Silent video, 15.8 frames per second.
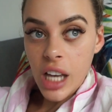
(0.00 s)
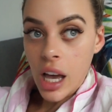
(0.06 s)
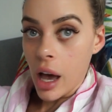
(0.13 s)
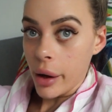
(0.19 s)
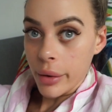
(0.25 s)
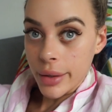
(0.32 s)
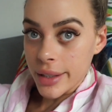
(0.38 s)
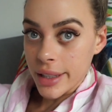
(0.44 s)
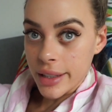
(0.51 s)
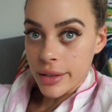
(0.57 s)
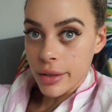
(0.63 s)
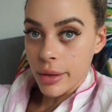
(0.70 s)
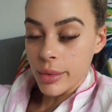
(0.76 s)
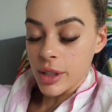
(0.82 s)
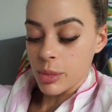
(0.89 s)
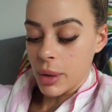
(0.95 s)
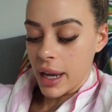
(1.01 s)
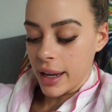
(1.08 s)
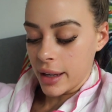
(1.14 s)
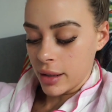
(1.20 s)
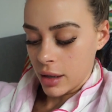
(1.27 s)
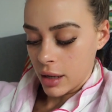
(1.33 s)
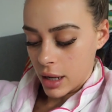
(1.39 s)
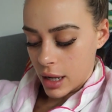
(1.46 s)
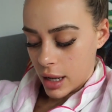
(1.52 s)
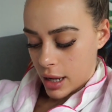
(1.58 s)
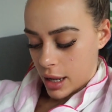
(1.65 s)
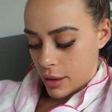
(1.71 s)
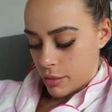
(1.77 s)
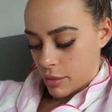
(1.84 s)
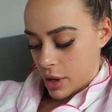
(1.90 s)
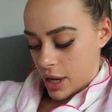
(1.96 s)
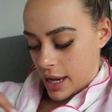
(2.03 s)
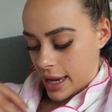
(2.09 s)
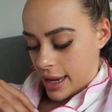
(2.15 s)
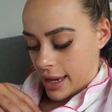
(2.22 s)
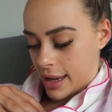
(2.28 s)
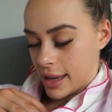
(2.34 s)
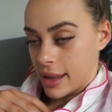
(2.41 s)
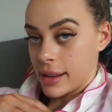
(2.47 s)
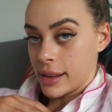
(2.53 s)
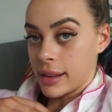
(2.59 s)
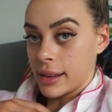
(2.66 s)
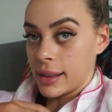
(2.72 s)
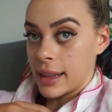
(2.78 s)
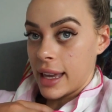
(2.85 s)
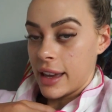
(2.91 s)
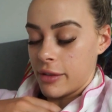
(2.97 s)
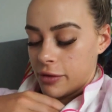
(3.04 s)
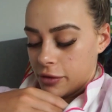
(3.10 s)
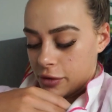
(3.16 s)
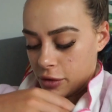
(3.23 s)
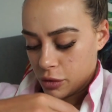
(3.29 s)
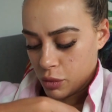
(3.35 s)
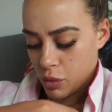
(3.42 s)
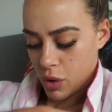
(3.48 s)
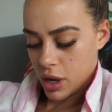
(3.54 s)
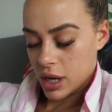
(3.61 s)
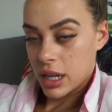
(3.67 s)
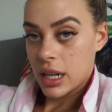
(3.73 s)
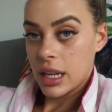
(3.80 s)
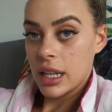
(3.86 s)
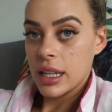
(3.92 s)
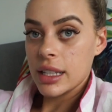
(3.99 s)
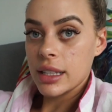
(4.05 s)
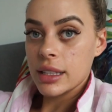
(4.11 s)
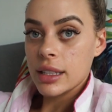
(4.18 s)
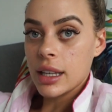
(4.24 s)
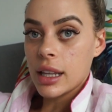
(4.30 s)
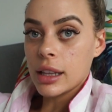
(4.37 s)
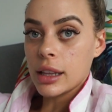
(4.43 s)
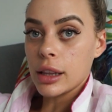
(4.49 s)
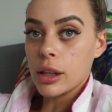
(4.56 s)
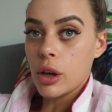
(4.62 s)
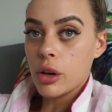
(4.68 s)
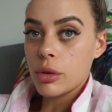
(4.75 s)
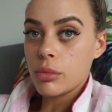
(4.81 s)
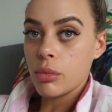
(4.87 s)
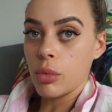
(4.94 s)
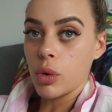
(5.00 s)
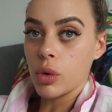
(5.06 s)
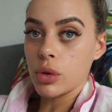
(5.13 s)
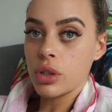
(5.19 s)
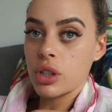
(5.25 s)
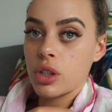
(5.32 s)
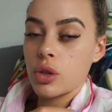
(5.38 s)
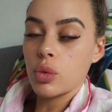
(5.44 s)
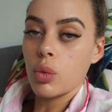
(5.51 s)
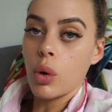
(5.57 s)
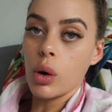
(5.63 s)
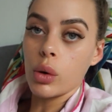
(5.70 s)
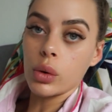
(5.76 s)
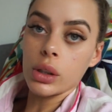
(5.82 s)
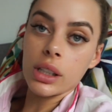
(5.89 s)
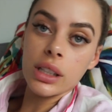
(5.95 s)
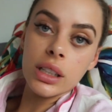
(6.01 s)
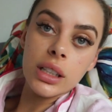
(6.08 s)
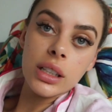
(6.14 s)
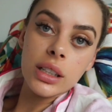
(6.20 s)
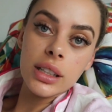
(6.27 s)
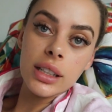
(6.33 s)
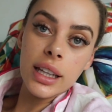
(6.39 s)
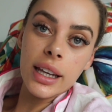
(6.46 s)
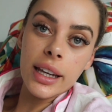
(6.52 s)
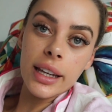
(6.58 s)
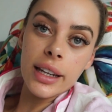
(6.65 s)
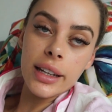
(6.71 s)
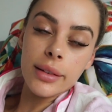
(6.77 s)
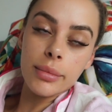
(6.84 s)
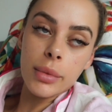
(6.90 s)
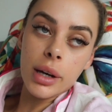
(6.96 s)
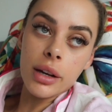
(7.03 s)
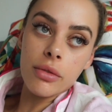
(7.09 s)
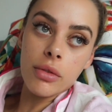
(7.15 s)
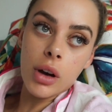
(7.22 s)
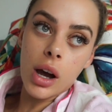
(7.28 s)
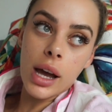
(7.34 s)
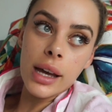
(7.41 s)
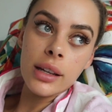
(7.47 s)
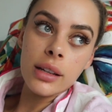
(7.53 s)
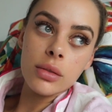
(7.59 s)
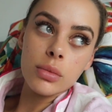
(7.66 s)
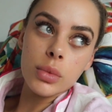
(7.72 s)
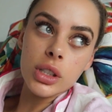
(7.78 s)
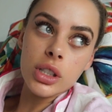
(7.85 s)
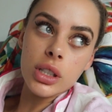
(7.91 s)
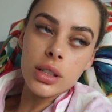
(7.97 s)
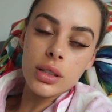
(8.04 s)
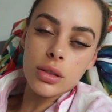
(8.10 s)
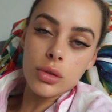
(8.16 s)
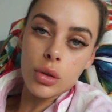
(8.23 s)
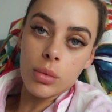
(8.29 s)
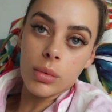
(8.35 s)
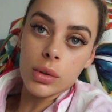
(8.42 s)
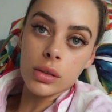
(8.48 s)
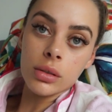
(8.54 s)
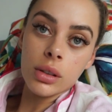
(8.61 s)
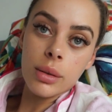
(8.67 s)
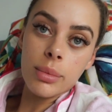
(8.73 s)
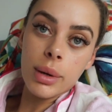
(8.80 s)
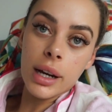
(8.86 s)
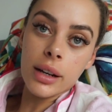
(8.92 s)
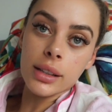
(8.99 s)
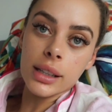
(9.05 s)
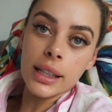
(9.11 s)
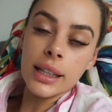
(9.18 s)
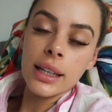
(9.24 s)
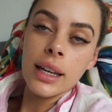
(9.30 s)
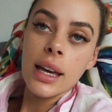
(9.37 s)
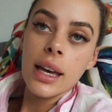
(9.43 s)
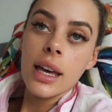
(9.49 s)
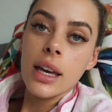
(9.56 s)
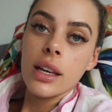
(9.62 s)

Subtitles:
I was in so much pain. My left one is a lot more swollen than my right, which is normal, apparently.